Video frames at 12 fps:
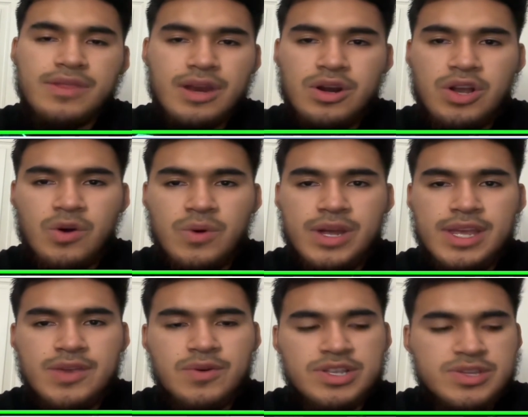they're going,
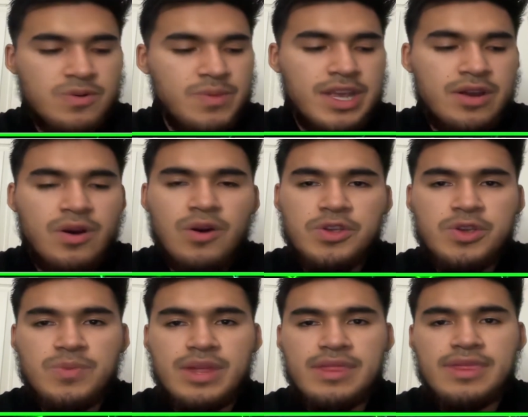you could still make an
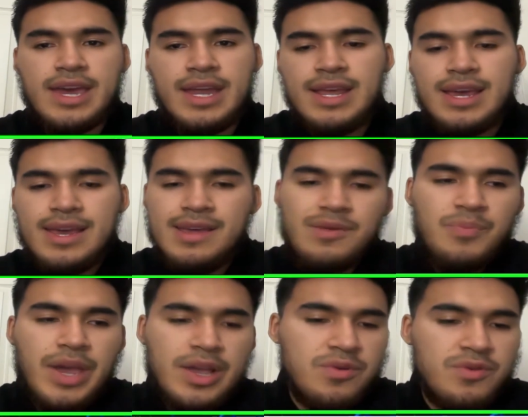argument that the
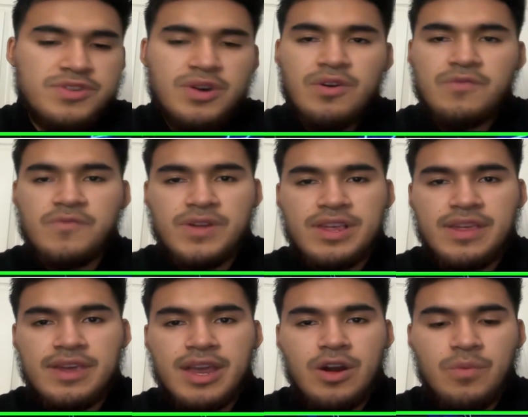Bengals aren't really
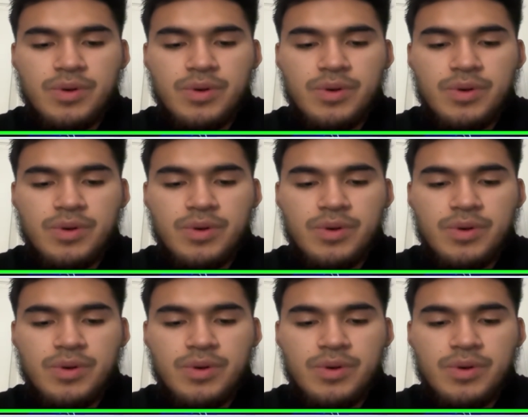there.